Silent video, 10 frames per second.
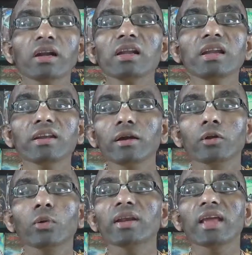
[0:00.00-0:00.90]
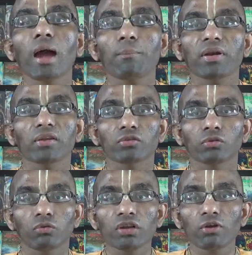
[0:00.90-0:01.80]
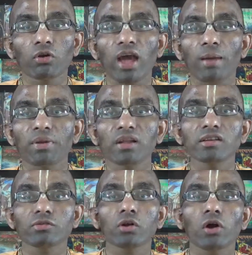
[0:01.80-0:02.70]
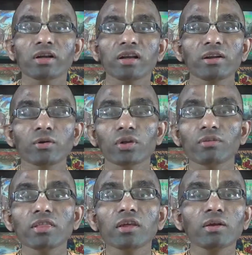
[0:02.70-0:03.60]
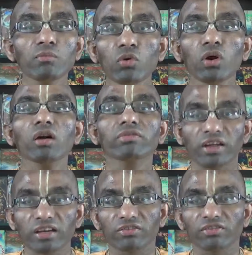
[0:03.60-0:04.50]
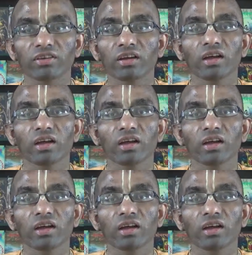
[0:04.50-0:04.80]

lead to any happiness. Leave alone happiness, it will not lead to even the removal of grief.